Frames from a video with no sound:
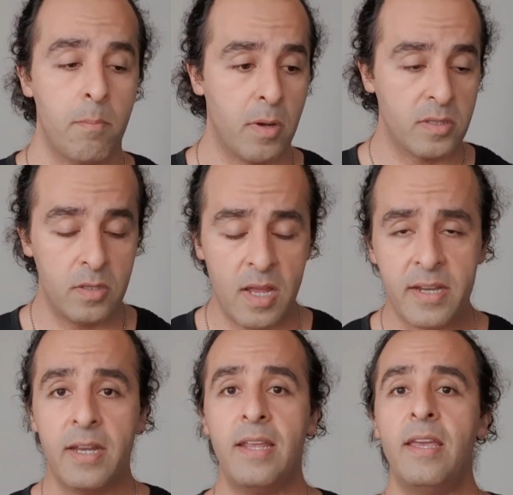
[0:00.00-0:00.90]
But
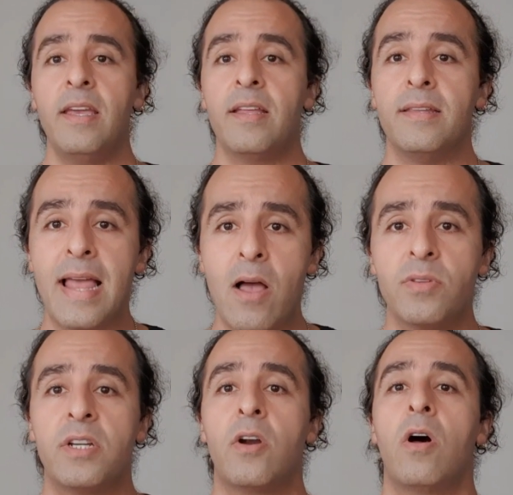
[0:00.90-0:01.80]
luckily, now
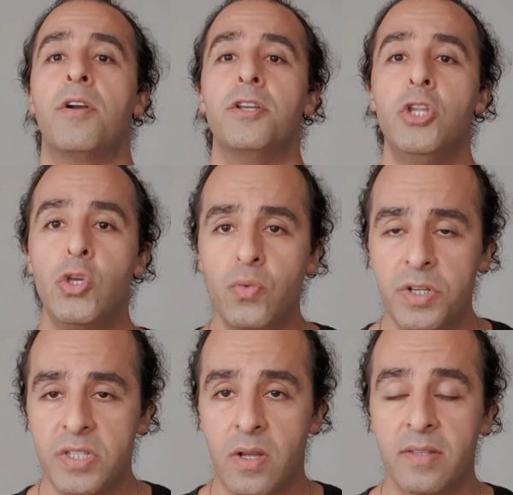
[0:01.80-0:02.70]
there are new
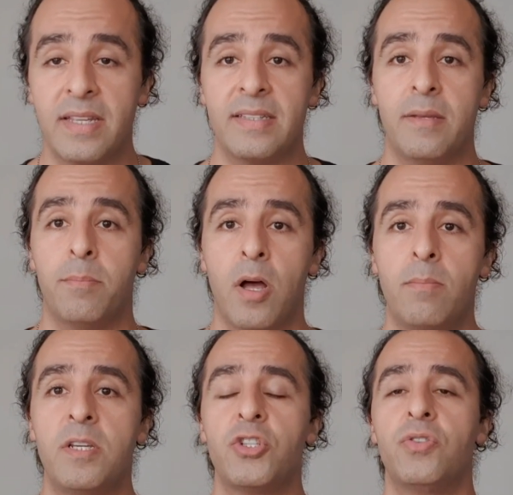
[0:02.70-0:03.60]
results that they
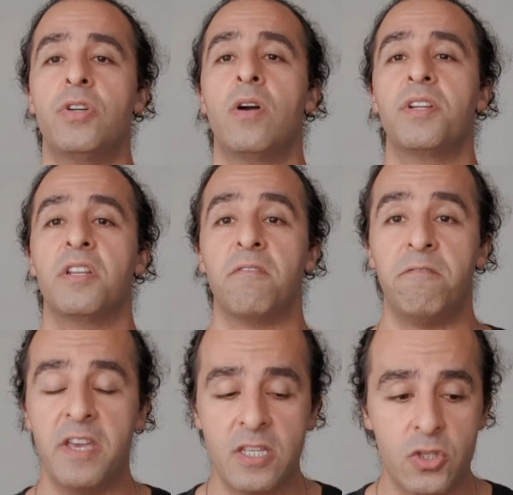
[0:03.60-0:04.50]
published regarding the
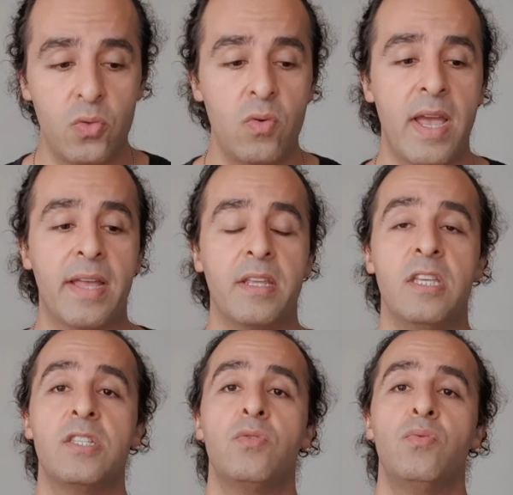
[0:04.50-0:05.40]
phase 2, and
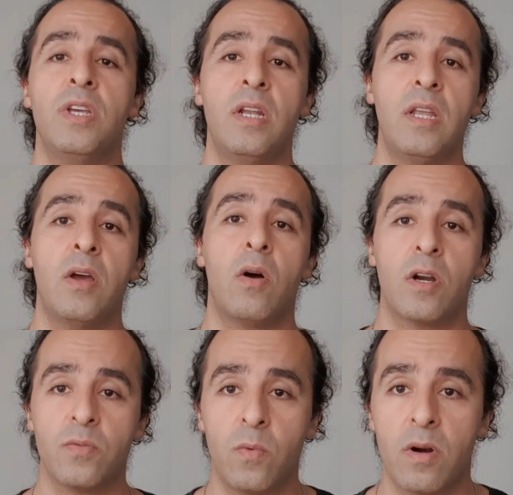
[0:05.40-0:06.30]
it's really
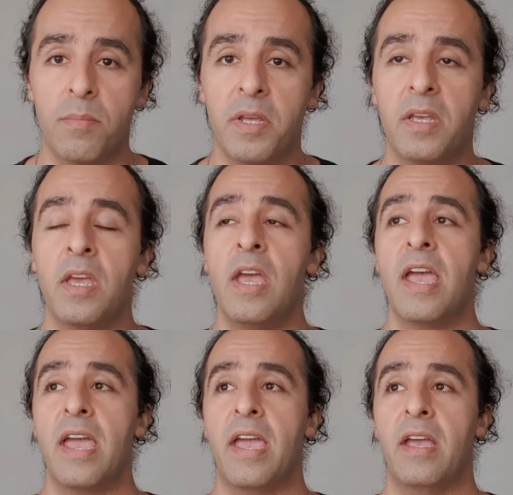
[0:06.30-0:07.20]
heartwarming
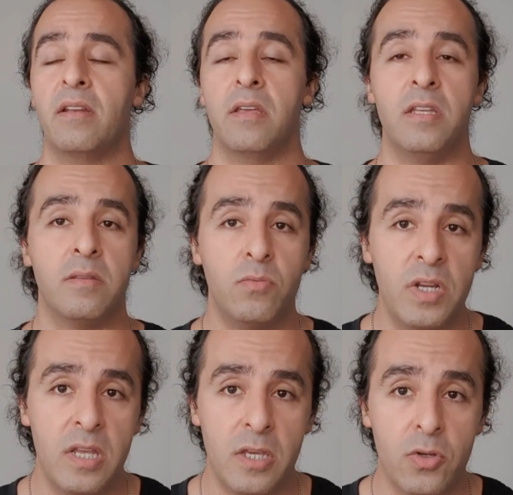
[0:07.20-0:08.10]
and it's
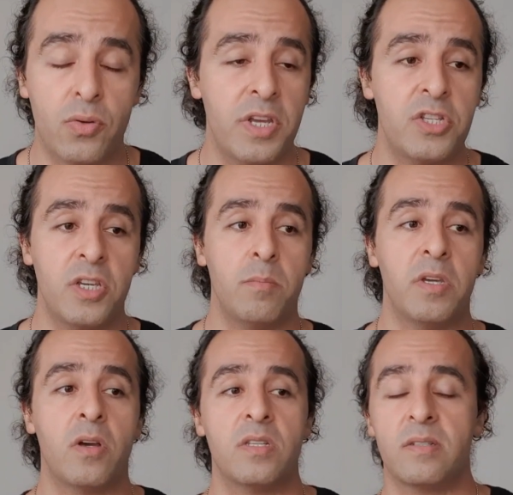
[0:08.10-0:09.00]
really encouraging,
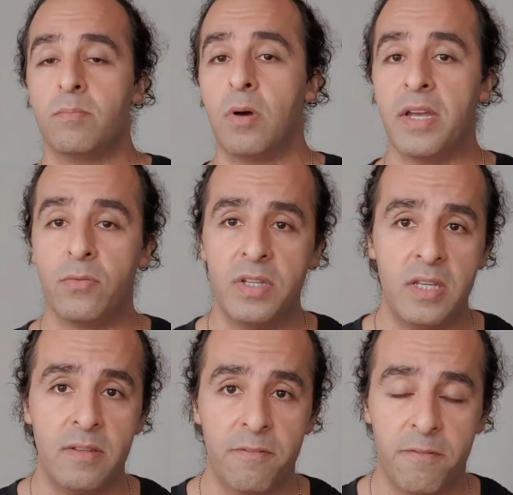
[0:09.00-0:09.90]
because by
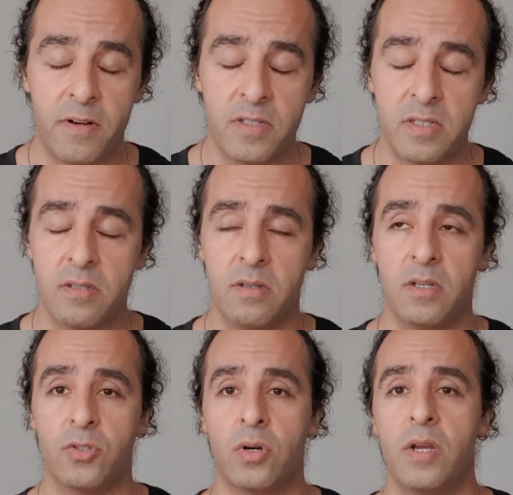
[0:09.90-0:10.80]
reading the first
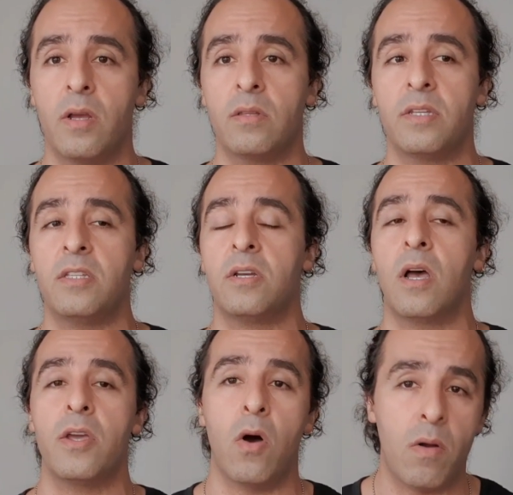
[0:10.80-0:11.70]
trial data,
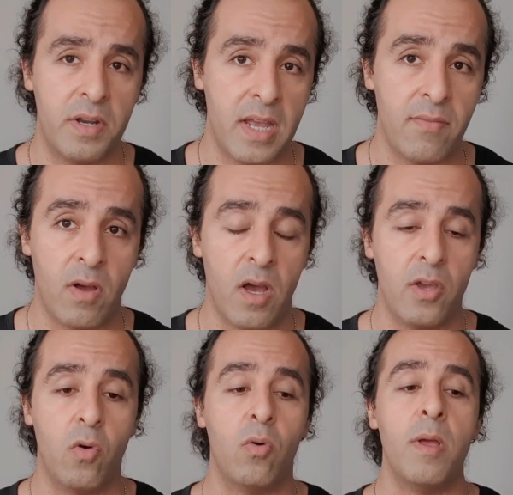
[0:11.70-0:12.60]
I already have a high
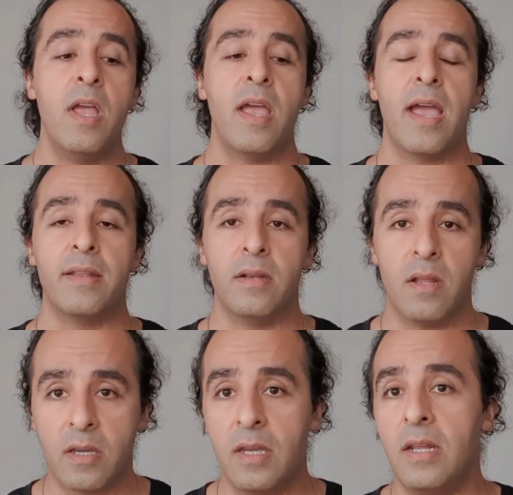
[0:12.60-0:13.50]
hope, and
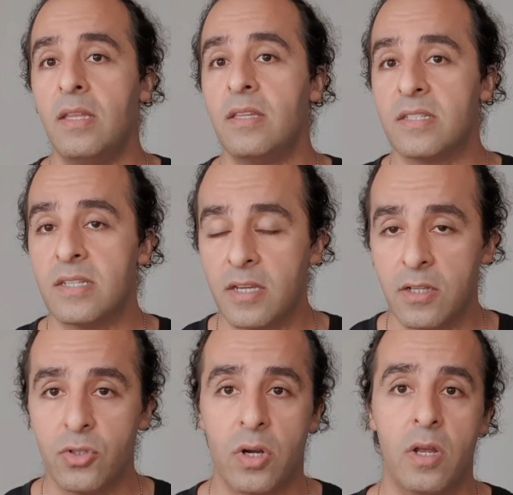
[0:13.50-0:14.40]
luckily the
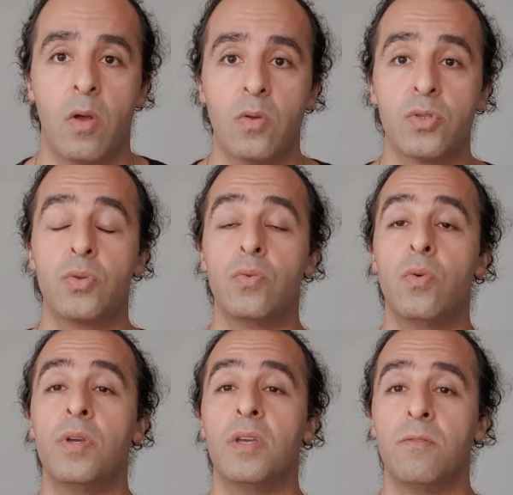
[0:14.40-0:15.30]
second trial also
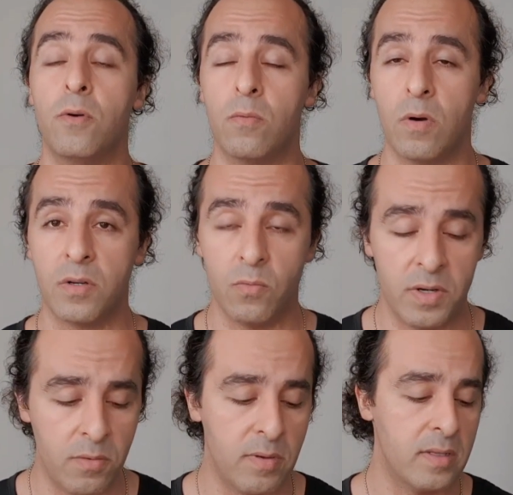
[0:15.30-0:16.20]
going forward
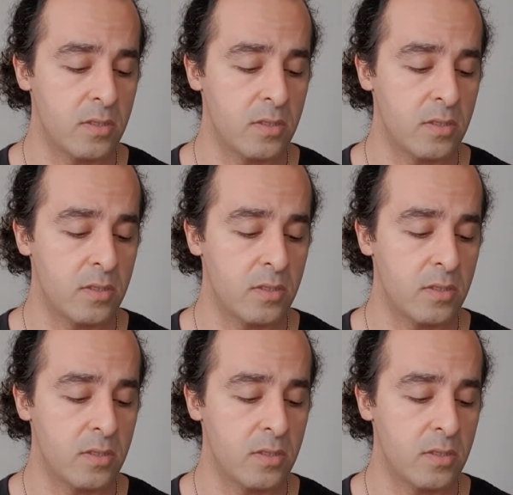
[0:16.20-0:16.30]
very well.